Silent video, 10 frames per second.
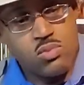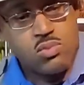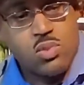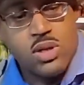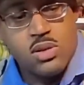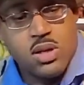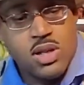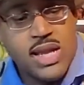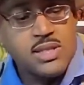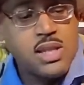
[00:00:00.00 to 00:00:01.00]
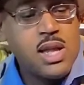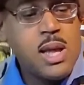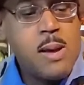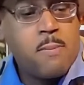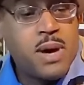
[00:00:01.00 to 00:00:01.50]
one, you know, less.
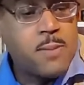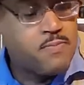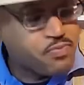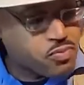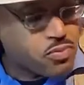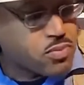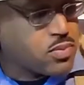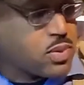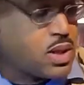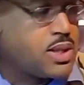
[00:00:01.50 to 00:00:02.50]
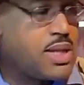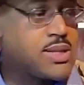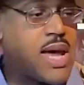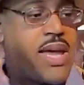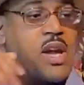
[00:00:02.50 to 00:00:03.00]
But this
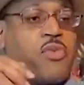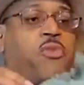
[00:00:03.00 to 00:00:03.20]
guy here for